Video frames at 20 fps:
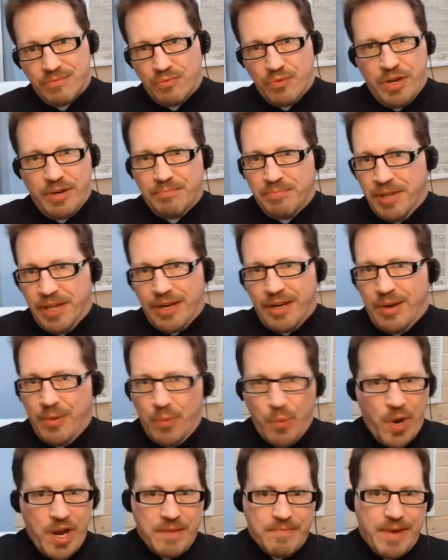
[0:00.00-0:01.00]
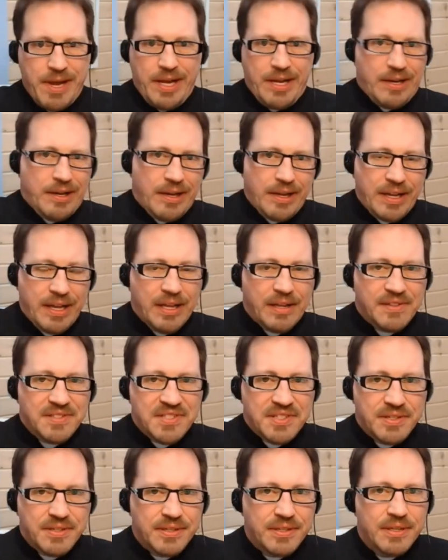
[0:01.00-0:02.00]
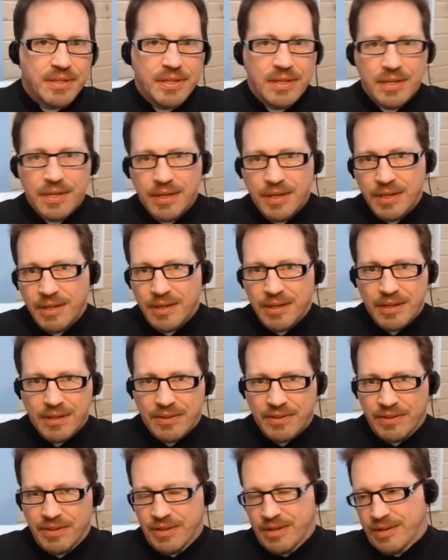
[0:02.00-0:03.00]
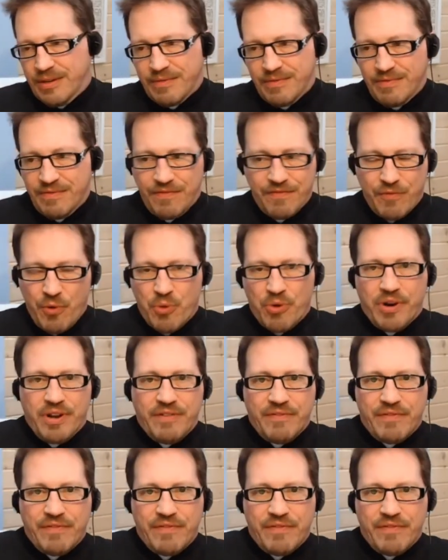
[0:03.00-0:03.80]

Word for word: red-blooded white man against the foreign